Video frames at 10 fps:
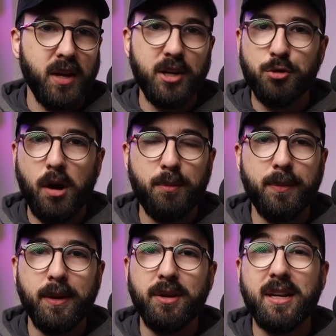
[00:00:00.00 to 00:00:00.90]

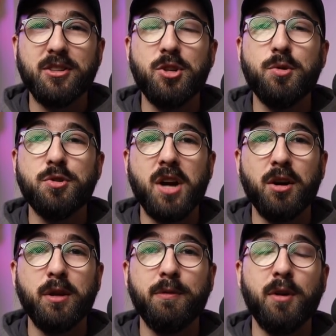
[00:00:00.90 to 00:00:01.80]
Interoperability is huge,
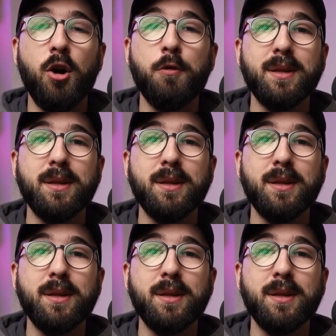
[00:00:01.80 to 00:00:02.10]
not only for Omm,